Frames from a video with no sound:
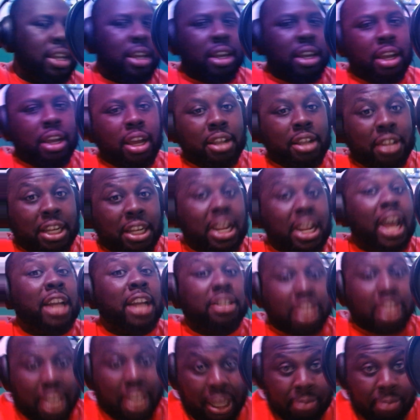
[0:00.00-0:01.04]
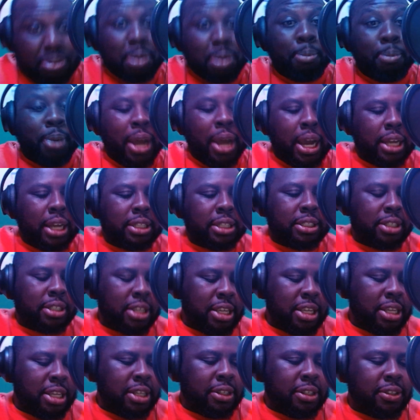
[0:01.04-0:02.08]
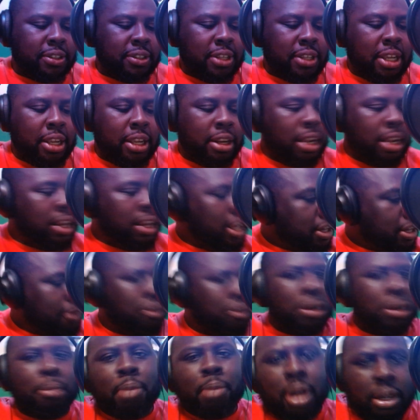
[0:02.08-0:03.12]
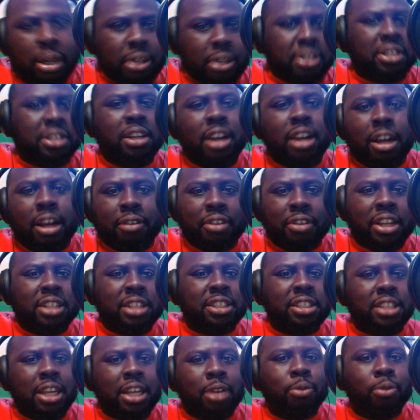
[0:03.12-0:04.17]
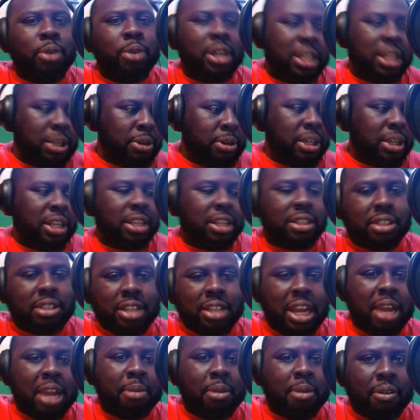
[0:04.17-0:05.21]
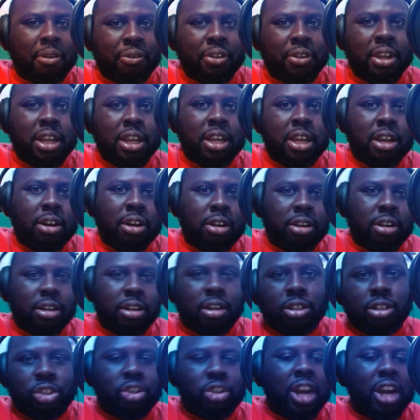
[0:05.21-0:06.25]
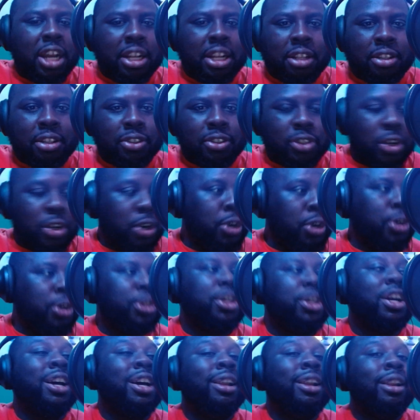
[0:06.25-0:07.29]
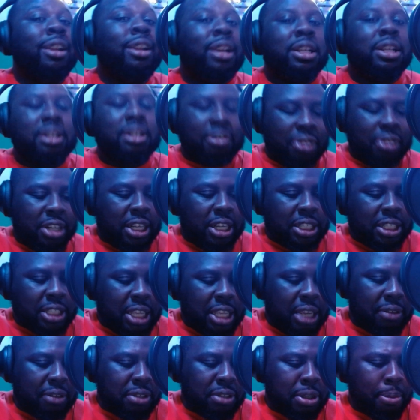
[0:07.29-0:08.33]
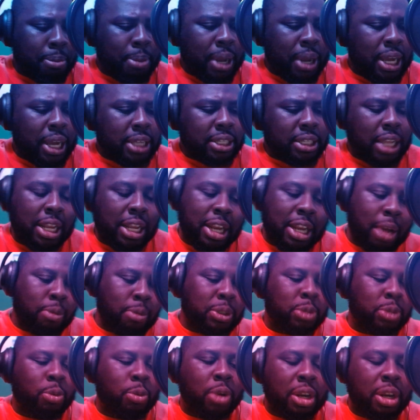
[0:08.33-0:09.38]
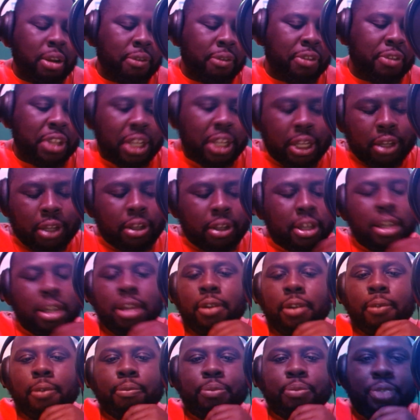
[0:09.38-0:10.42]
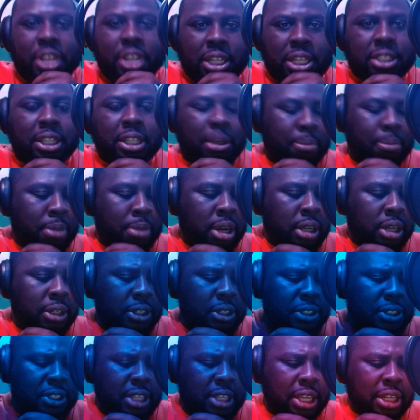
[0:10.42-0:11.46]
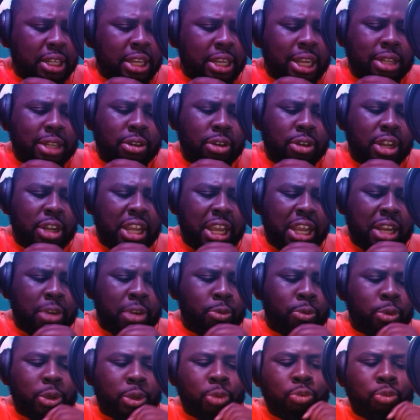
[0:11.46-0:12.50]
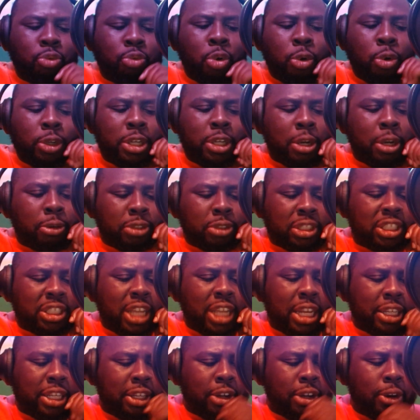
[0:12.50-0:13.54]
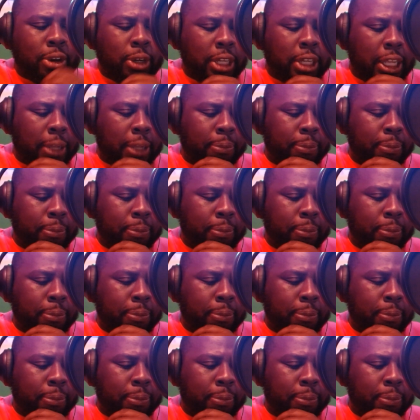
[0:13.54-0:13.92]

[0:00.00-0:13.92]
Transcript: that had came to pass, saying a lot of what Marcus Garvey had said when he, in his time of treading this earth, a lot of it has came to pass, and that was one of the things that Marcus said, that head would roll down Sandy Gully.